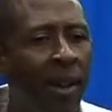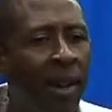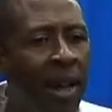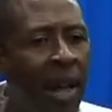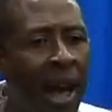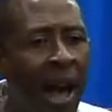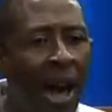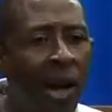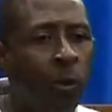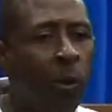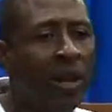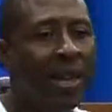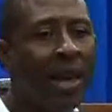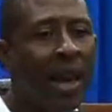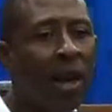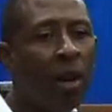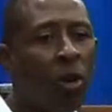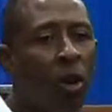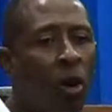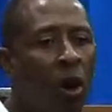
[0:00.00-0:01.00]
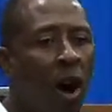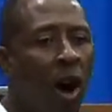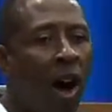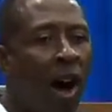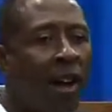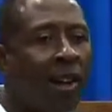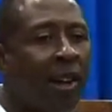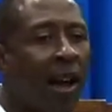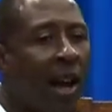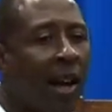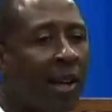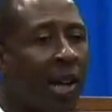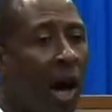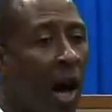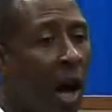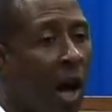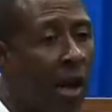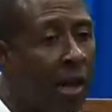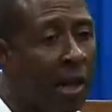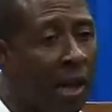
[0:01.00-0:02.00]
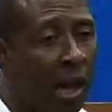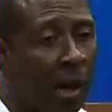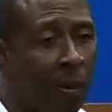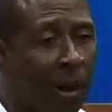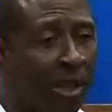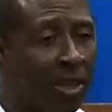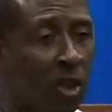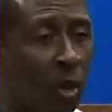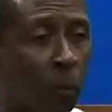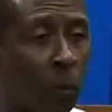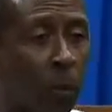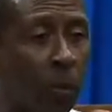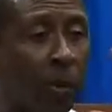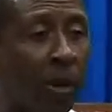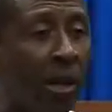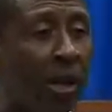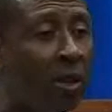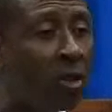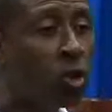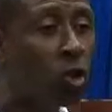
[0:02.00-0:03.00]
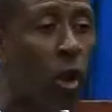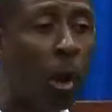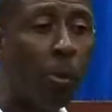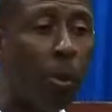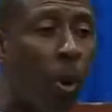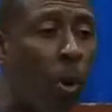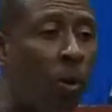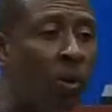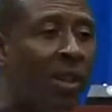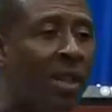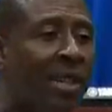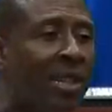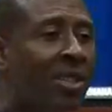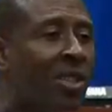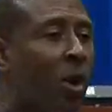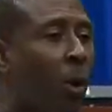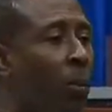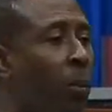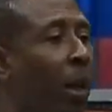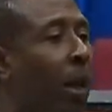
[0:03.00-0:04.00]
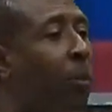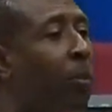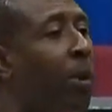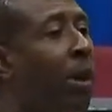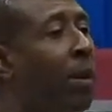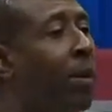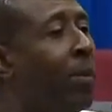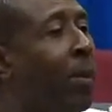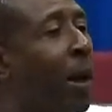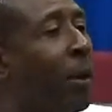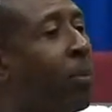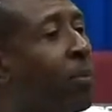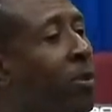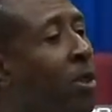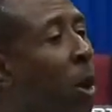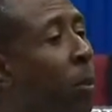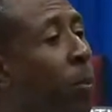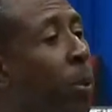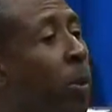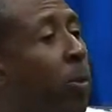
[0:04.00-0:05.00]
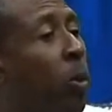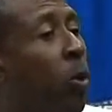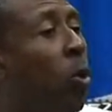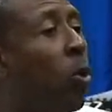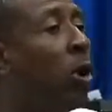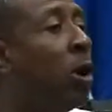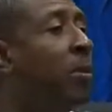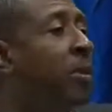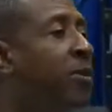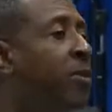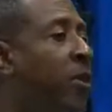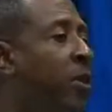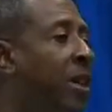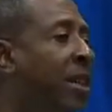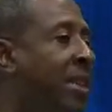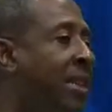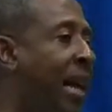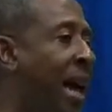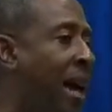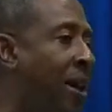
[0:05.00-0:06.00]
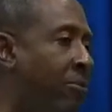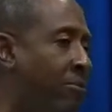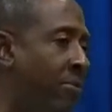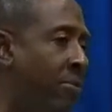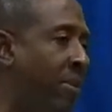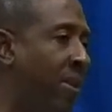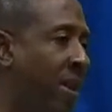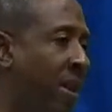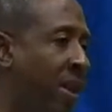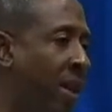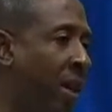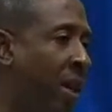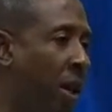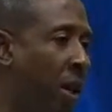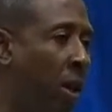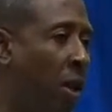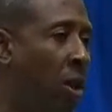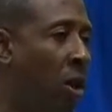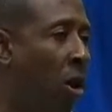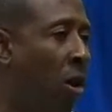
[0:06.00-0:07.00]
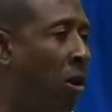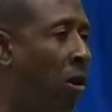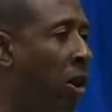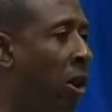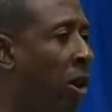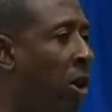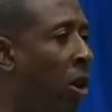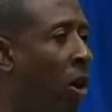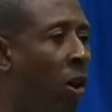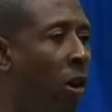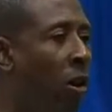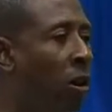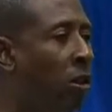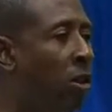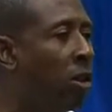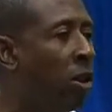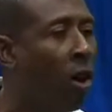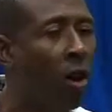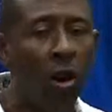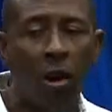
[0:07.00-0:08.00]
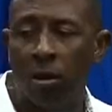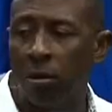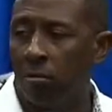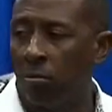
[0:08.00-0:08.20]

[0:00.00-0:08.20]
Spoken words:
And we can go on and on. It makes some people ear drop out. It makes some people old before your time. Young